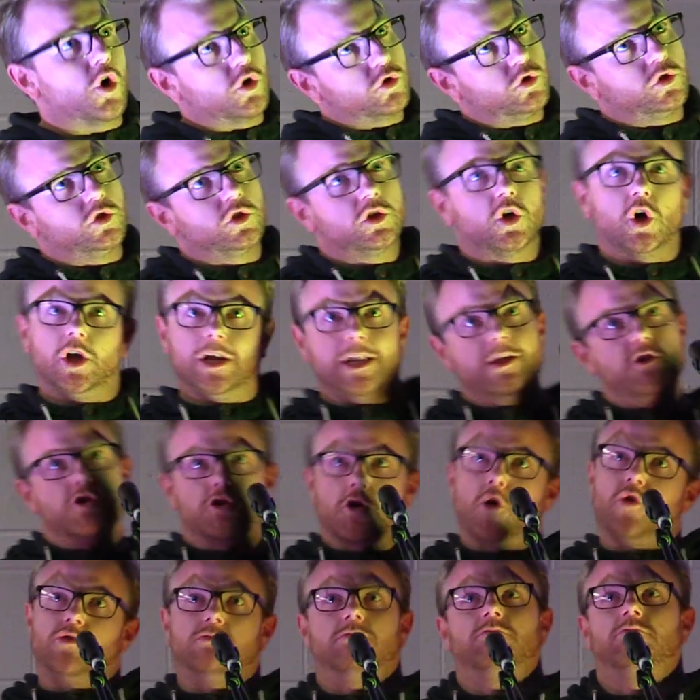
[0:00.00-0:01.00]
on
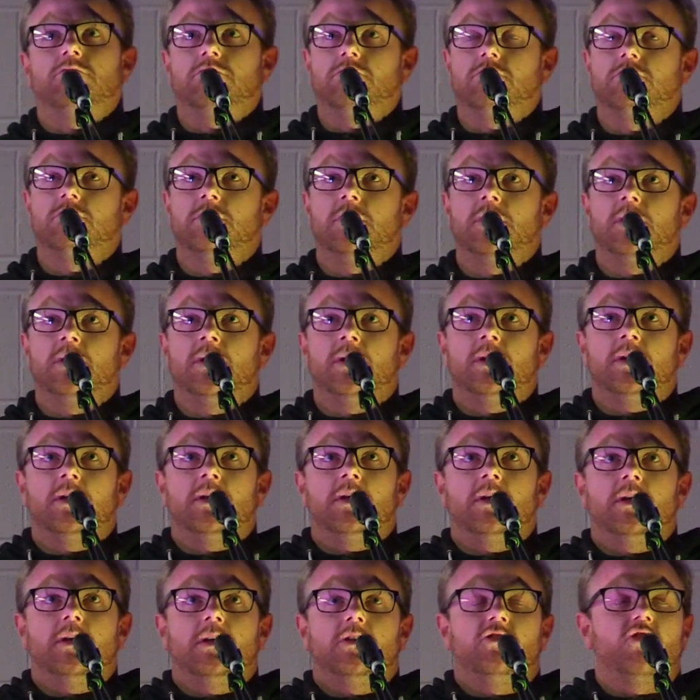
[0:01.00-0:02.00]
collision
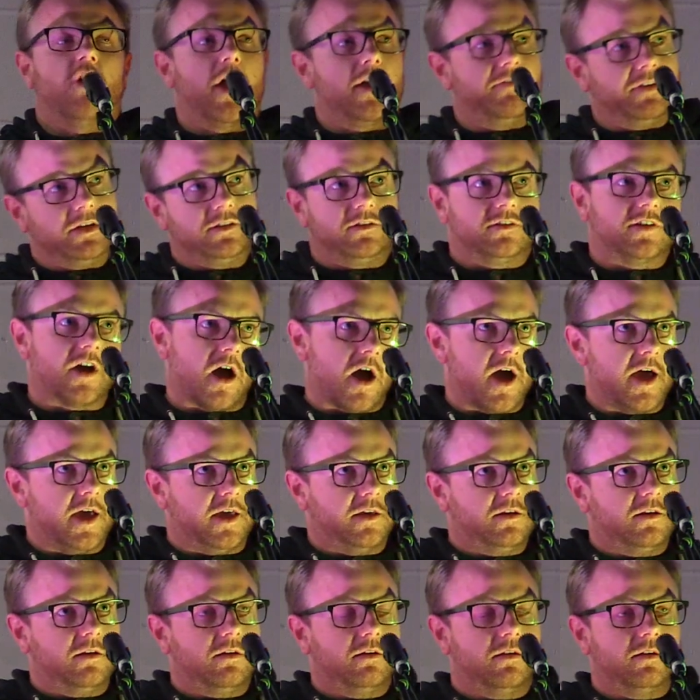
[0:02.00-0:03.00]
driving
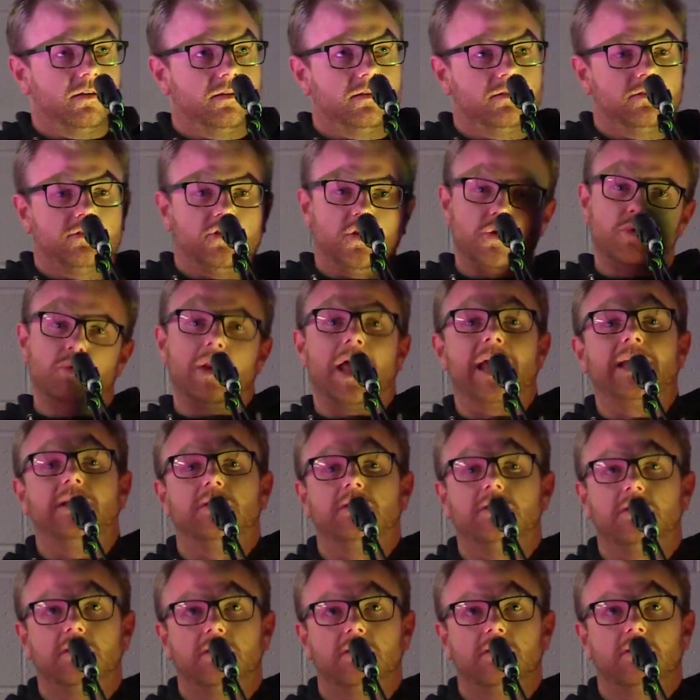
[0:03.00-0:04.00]
tired, too
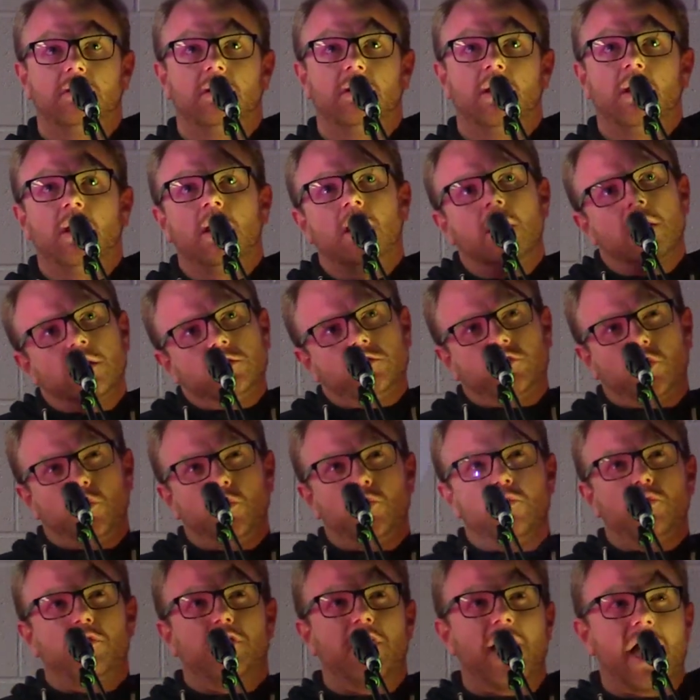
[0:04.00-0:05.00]
late,
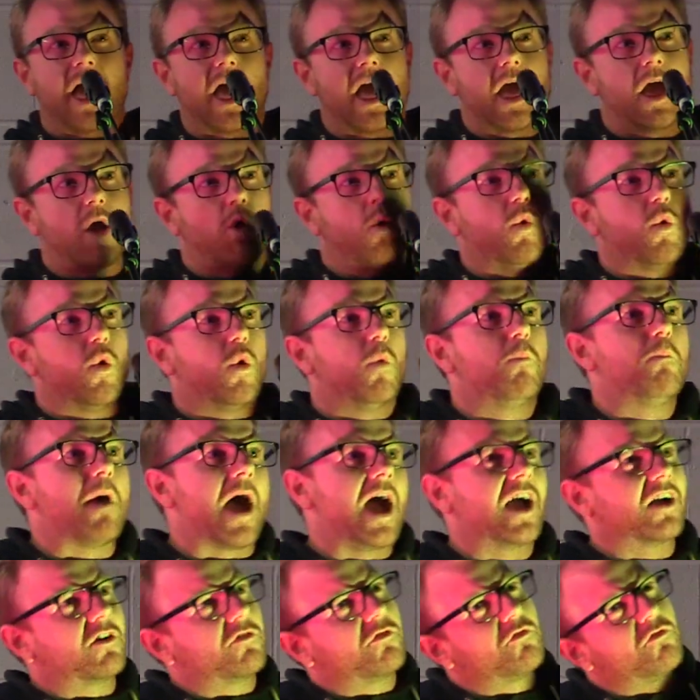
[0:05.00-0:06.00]
to there or
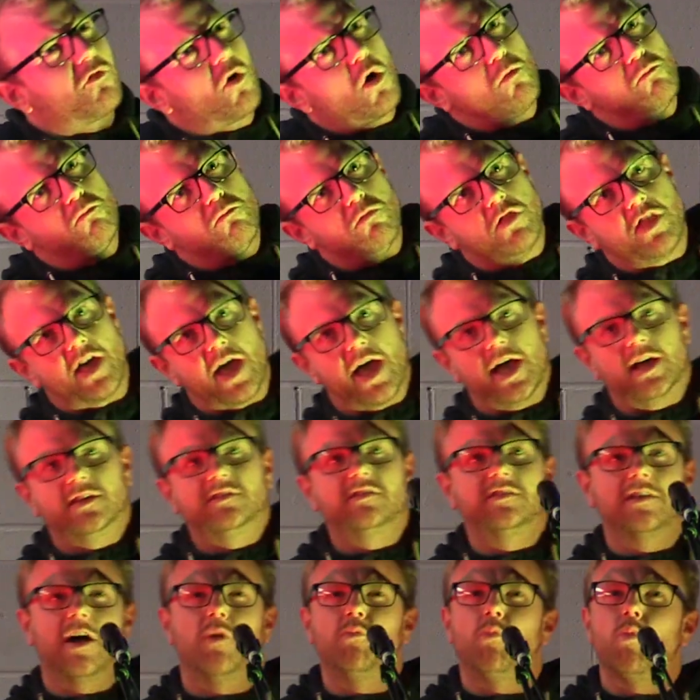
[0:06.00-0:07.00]
back from there,
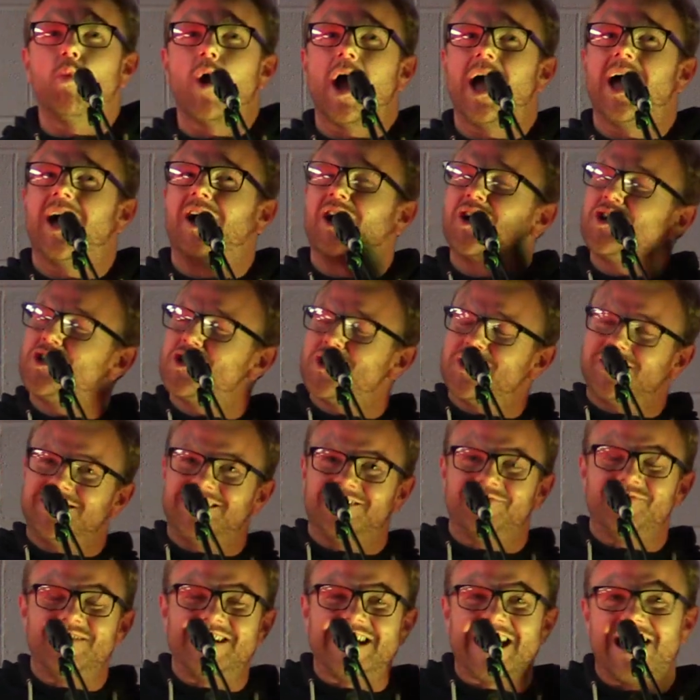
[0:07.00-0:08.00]
somewhere I should
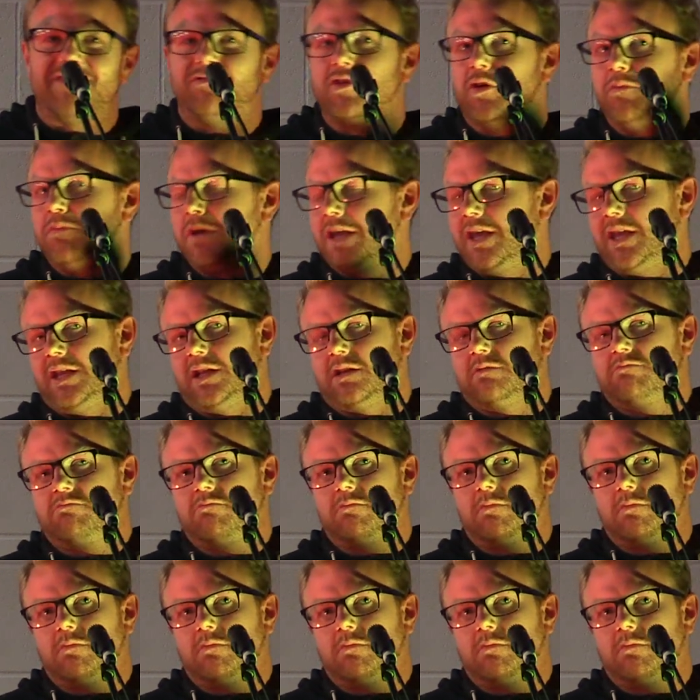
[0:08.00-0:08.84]
have never been.